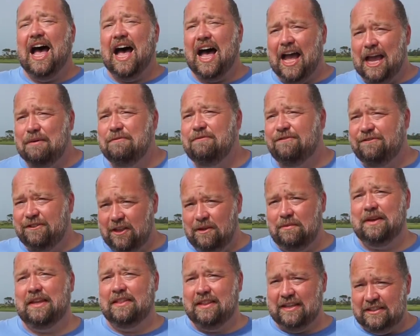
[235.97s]
I'm
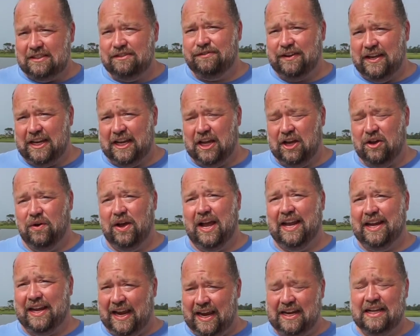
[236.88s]
filming this video
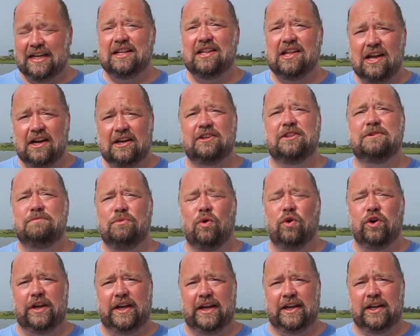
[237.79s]
at 8 o'clock in the
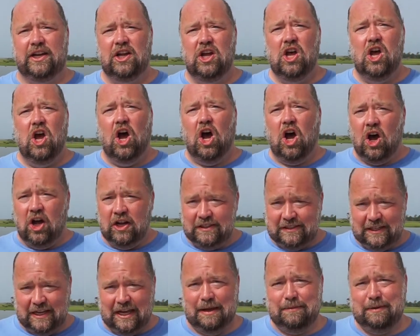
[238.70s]
morning on
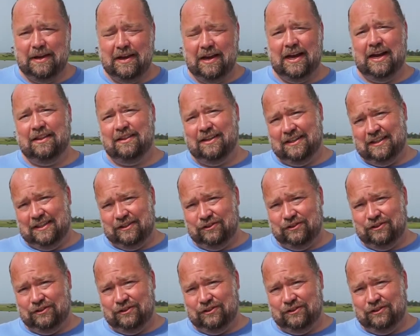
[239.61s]
Tybee Island